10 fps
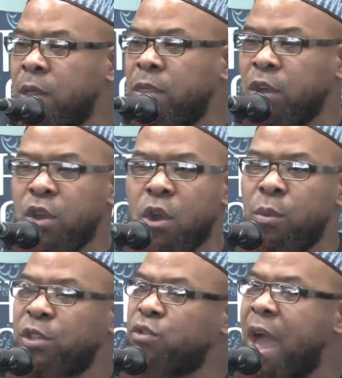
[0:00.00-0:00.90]
The girl
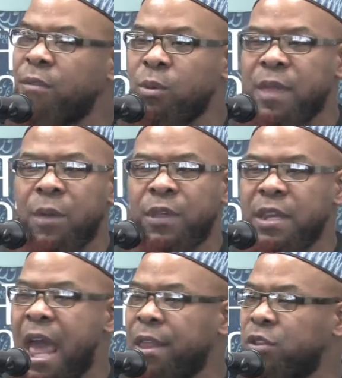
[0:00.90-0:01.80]
would travel without the
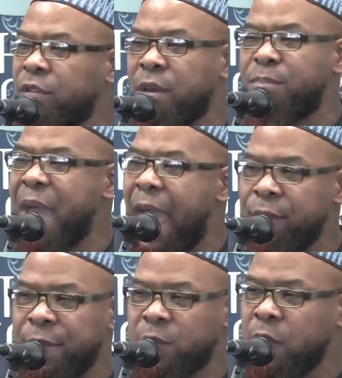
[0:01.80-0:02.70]
knowledge of her
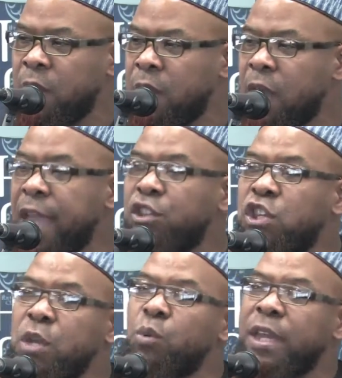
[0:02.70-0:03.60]
parents and
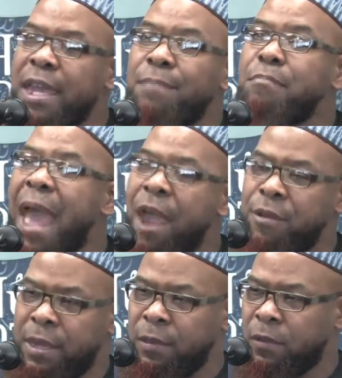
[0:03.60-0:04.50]
she would get
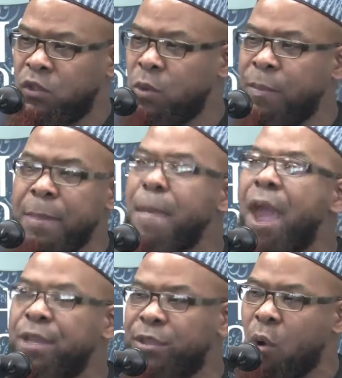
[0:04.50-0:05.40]
married. She would be
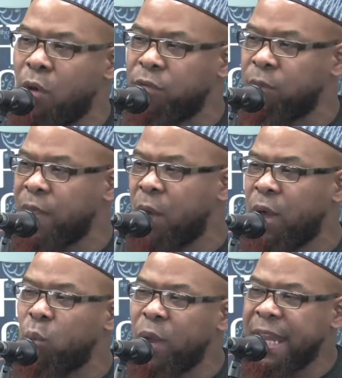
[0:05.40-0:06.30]
married off without
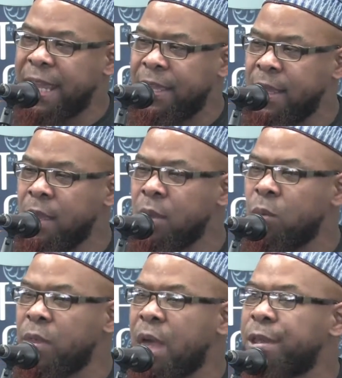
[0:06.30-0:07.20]
her wali,
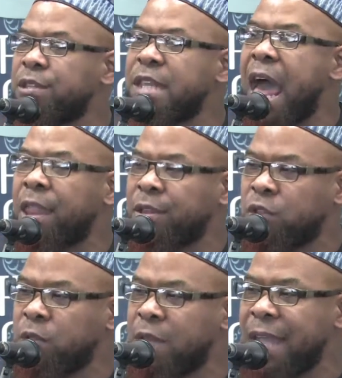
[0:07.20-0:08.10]
without his
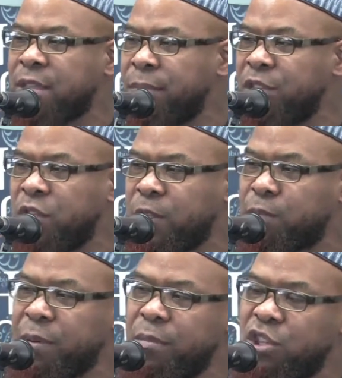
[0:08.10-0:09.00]
knowledge, not to mention
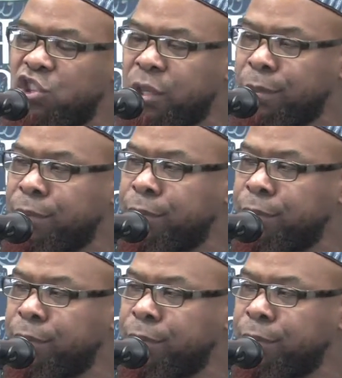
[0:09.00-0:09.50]
his permission.